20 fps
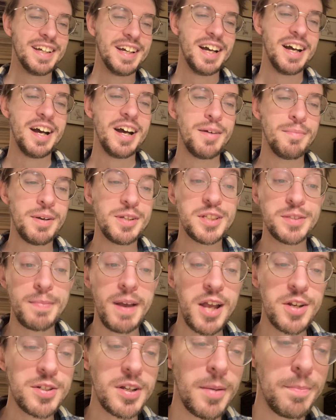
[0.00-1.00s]
A
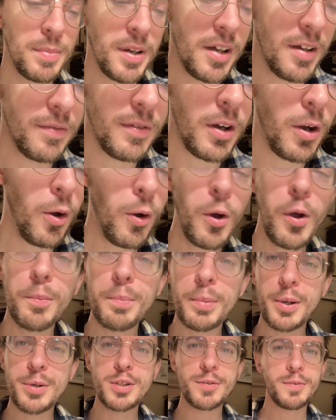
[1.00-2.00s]
smash up of a whole
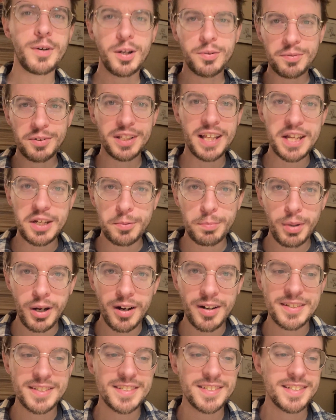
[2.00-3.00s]
bunch of unrelated
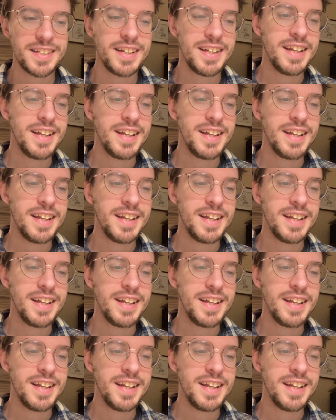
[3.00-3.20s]
parts